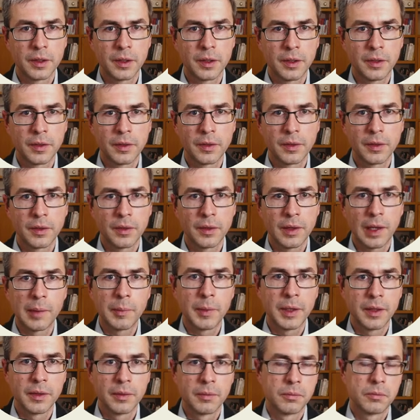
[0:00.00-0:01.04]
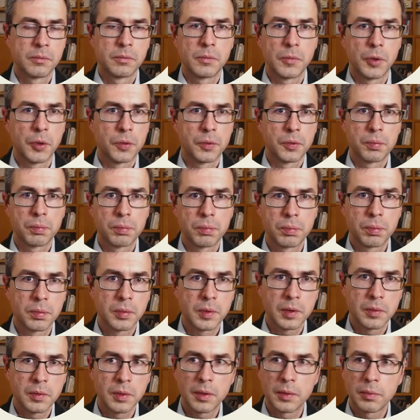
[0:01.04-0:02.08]
And I mean,
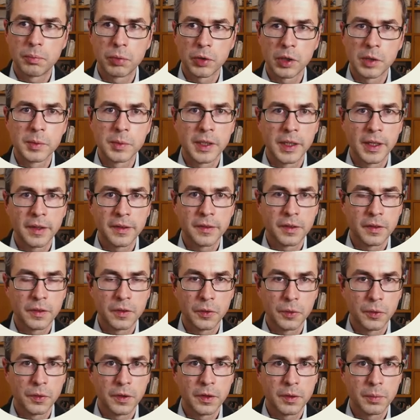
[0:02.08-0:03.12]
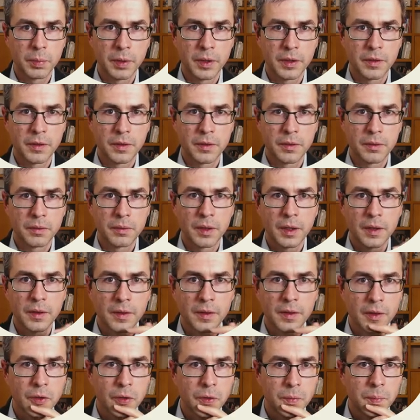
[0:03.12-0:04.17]
it probably has its uses, but then
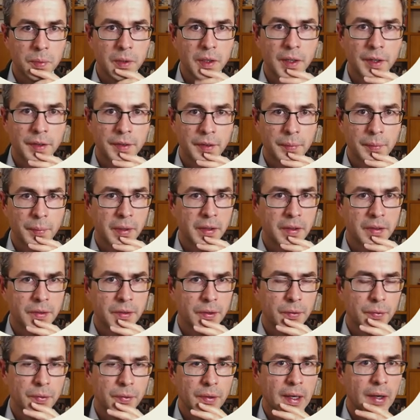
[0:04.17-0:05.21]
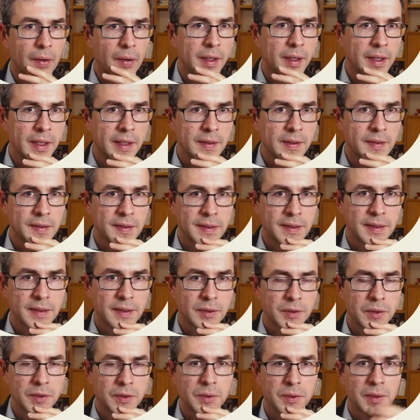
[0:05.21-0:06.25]
there could be other ways of aggregating,
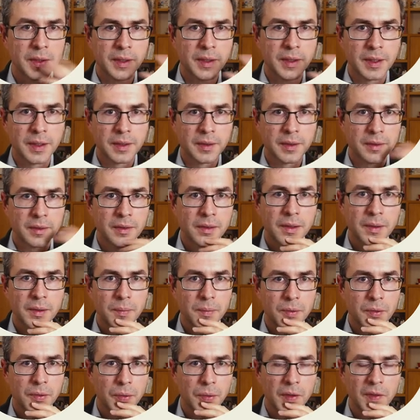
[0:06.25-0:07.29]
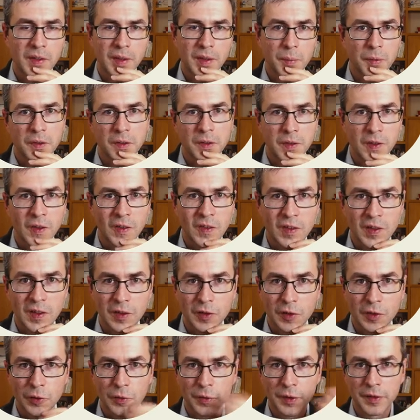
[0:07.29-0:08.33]
you know, like doing some
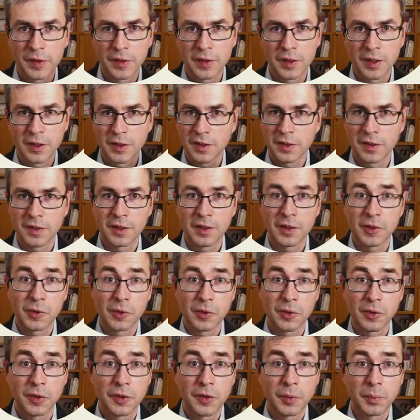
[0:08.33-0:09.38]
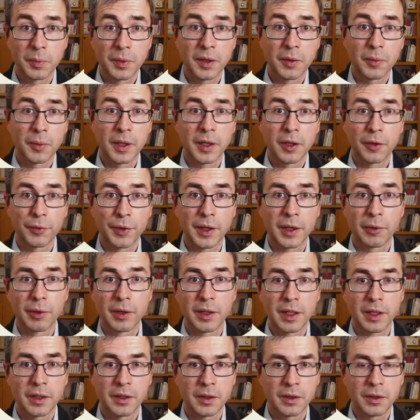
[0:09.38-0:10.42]
statistics over the data set could also be a way of
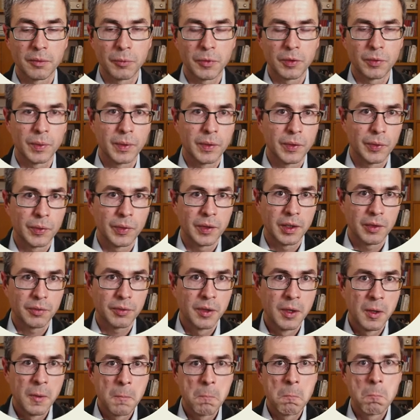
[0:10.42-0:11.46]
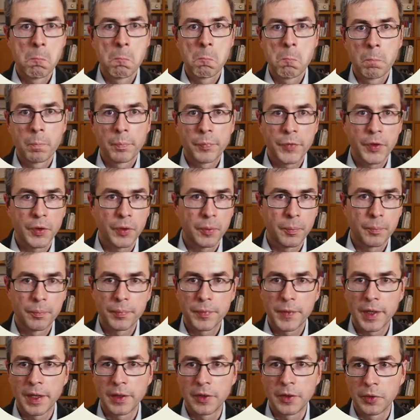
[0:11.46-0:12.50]
aggregating, which we don't have. So
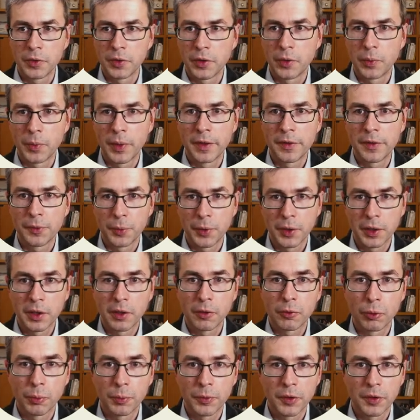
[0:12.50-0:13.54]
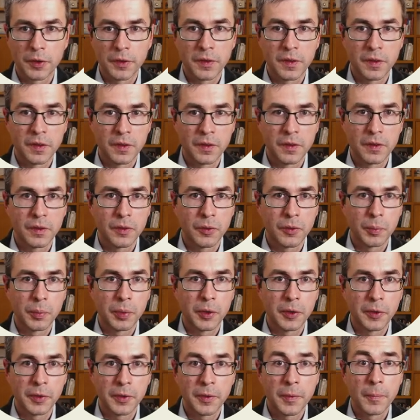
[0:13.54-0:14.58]
I don't know why the working group thought this is so
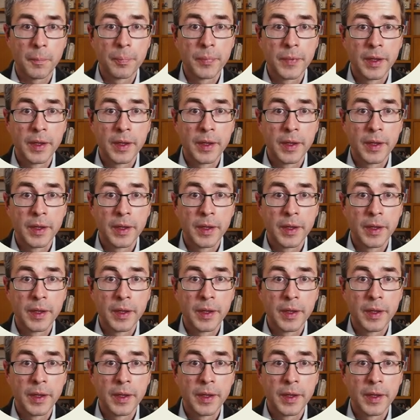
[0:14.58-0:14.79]
important.